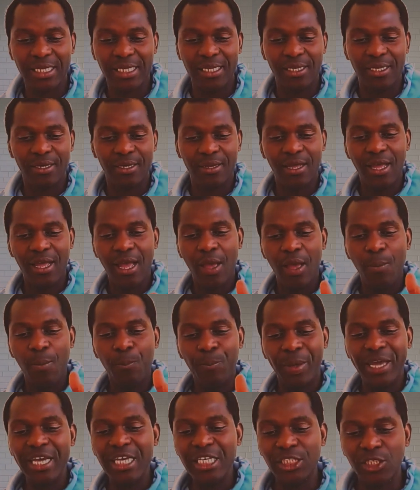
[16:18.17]
based on
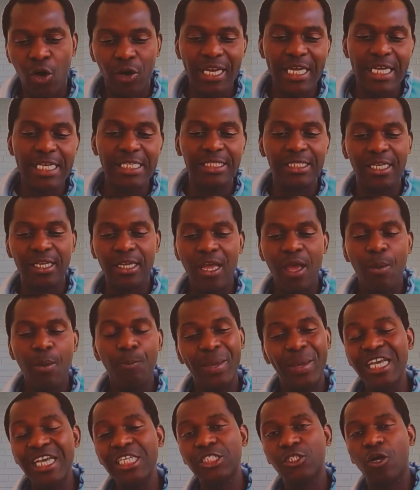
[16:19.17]
history, based
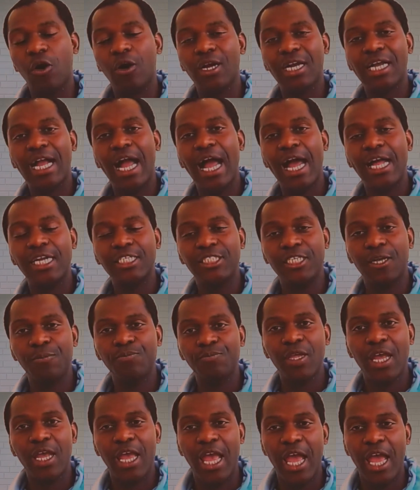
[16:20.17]
on culture,
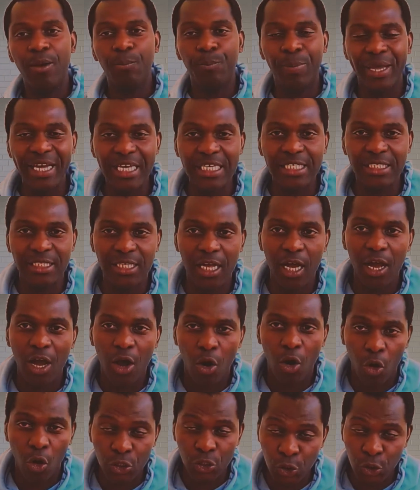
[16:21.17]
and based
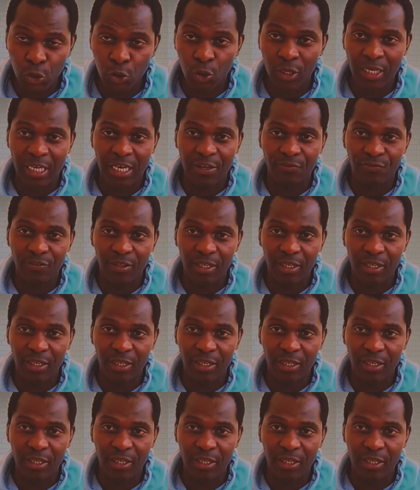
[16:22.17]
on geography.